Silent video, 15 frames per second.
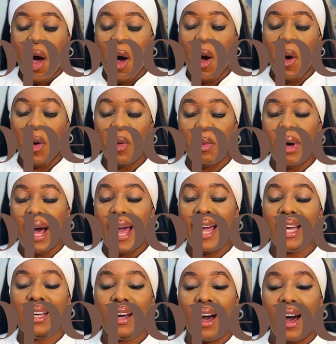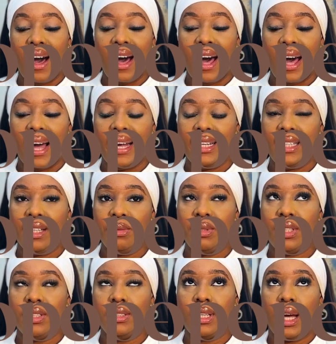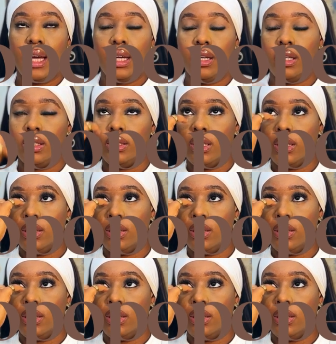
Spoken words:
Oh my god, I'm so tired.